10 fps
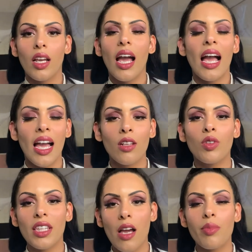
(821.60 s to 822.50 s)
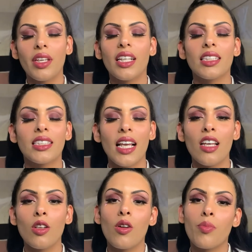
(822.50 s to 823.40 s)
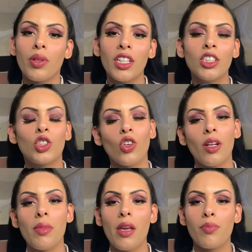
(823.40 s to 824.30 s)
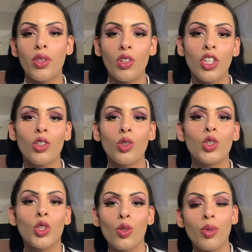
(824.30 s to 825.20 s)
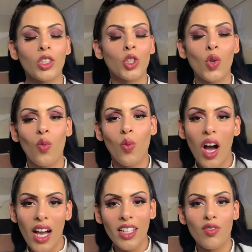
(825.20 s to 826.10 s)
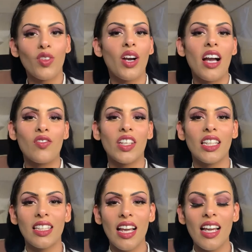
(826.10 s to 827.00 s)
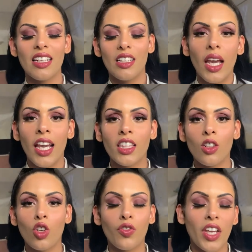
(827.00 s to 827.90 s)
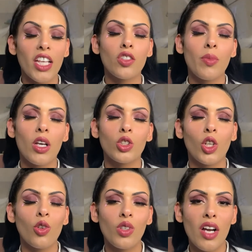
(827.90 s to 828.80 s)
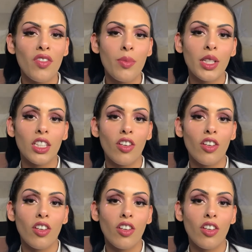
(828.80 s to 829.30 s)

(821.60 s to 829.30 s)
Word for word: And with that being said, please join my beauty YouTube squad if you haven't yet. Hit the notification bell so you never miss a